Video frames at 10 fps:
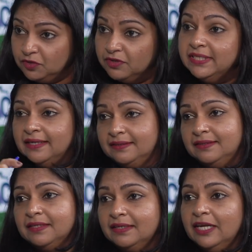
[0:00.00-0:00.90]
So
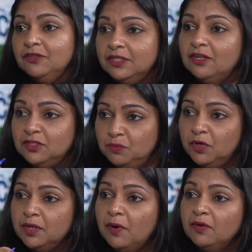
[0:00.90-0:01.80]
yes, can you tell us
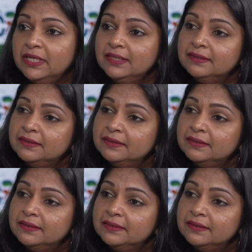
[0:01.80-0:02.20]
more about that?